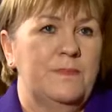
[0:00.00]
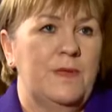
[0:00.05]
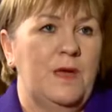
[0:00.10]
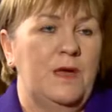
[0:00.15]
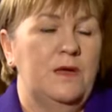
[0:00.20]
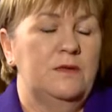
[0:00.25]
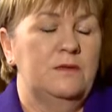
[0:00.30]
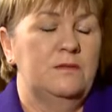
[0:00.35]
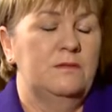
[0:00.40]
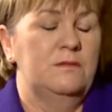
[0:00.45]

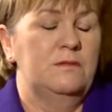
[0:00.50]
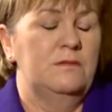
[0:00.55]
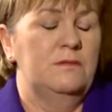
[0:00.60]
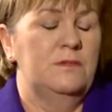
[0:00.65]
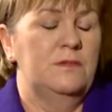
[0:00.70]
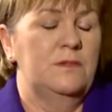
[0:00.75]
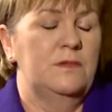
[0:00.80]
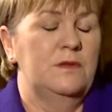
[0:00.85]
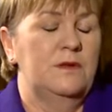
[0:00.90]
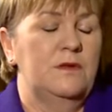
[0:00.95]
these are
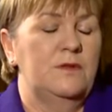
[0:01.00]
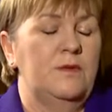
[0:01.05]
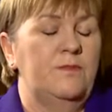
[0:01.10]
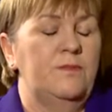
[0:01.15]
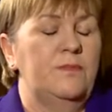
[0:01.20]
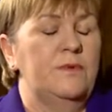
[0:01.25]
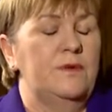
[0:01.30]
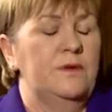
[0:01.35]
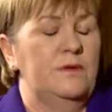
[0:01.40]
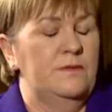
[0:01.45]
reports about a
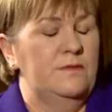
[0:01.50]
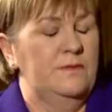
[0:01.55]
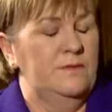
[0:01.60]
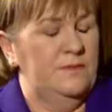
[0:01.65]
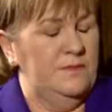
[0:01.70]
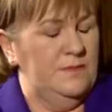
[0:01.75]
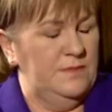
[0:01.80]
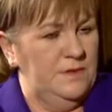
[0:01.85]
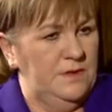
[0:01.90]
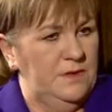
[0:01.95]
relationship
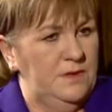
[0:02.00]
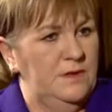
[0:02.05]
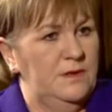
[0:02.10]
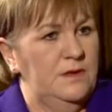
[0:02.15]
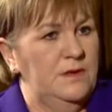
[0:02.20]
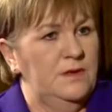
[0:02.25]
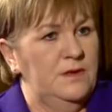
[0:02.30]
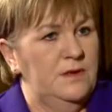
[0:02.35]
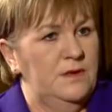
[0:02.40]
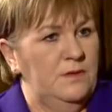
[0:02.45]
with a member of his staff?